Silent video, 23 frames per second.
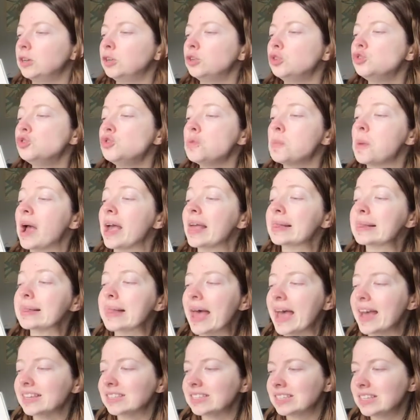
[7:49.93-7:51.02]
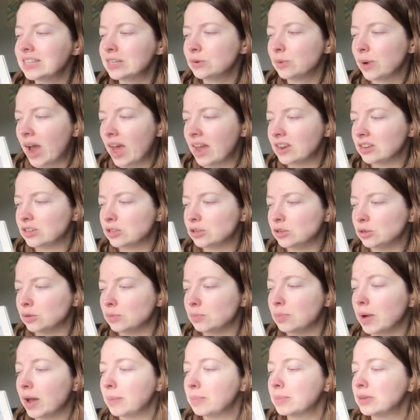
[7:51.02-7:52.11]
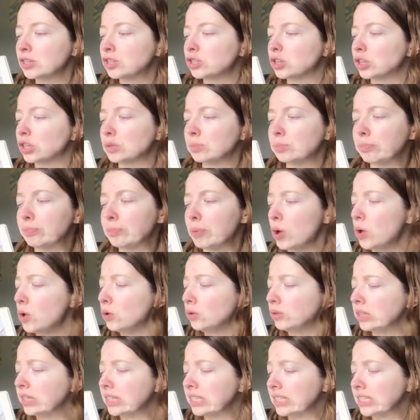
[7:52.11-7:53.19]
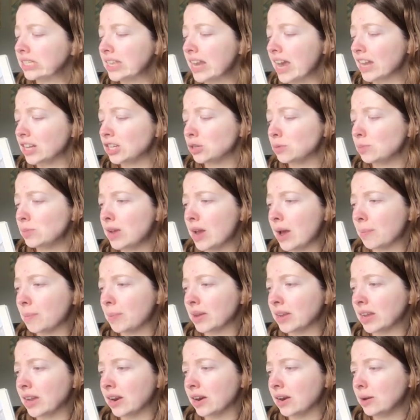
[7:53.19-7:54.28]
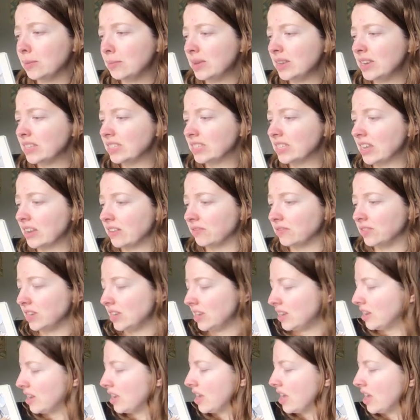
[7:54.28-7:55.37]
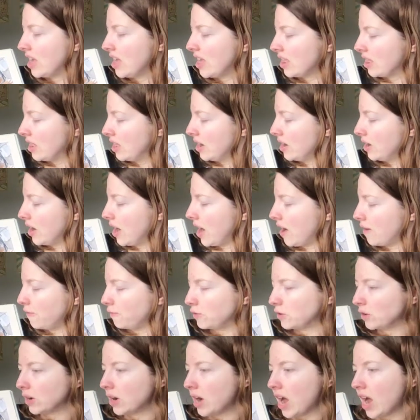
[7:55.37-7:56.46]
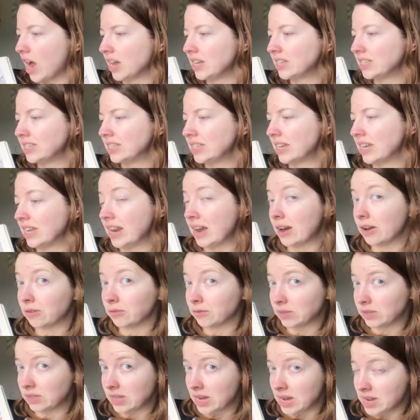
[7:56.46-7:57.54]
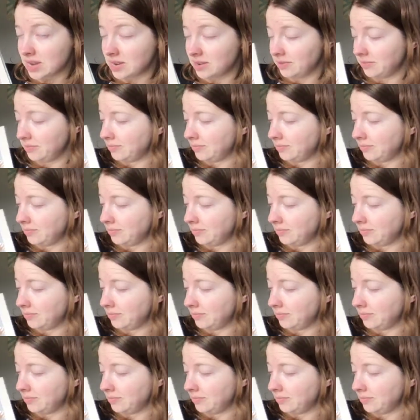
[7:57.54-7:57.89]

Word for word: To my lasting gratitude, my mistress boldly snatched me up and carried me to safety. Thereafter, I stayed out of sight.